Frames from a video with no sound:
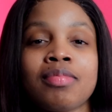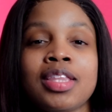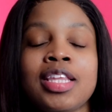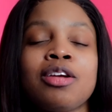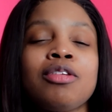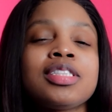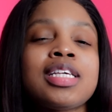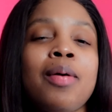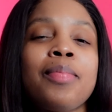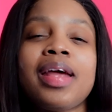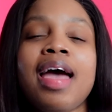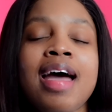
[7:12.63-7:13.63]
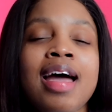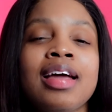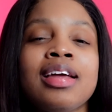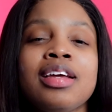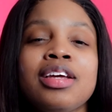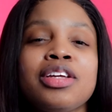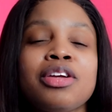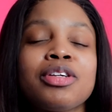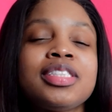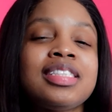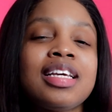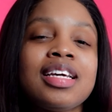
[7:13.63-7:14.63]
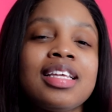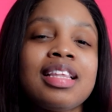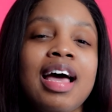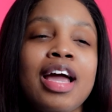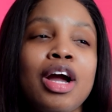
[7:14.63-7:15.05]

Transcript: Then on top of that, you're saying like,